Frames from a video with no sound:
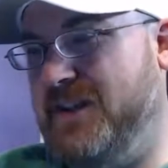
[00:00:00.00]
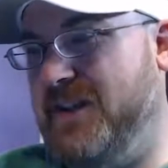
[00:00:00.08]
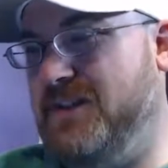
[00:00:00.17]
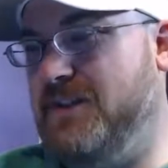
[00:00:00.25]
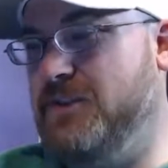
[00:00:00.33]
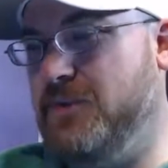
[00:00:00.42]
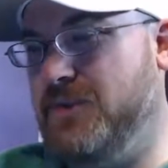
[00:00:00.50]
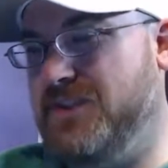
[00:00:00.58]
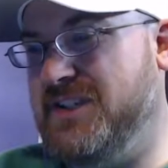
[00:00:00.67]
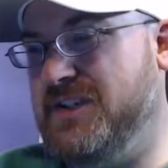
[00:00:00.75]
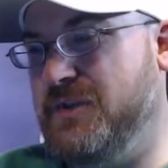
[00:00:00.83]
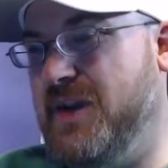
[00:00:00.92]
an unusual
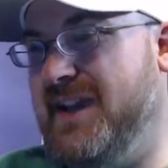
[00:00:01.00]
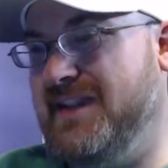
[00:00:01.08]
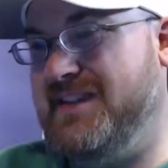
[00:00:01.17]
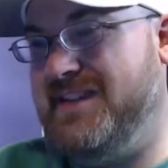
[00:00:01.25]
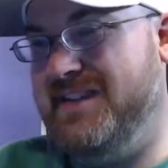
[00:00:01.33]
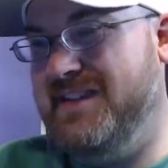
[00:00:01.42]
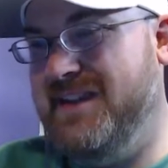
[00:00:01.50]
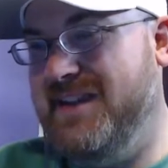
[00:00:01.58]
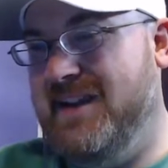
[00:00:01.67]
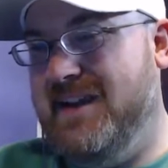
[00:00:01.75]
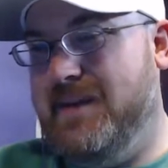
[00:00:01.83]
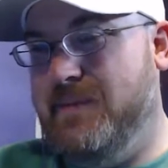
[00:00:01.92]
situation.
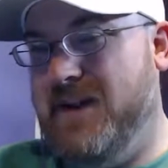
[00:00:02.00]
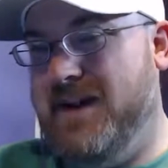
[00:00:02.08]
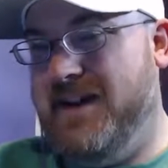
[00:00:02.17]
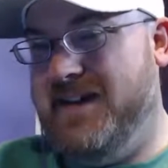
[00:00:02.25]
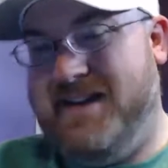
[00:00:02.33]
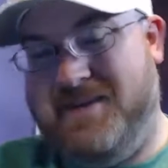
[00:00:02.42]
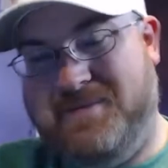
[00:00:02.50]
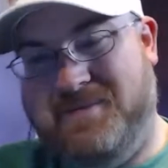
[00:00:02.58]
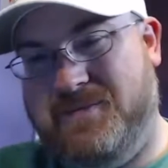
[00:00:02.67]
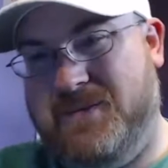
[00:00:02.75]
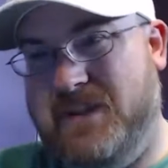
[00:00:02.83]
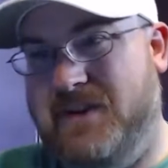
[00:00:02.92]
But
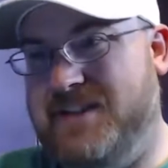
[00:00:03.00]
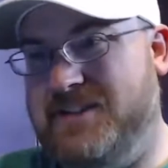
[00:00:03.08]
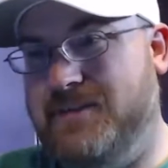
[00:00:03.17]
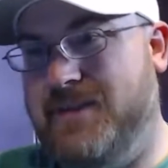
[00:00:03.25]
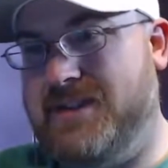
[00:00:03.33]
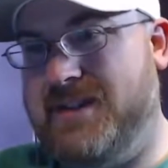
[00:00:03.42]
as to what's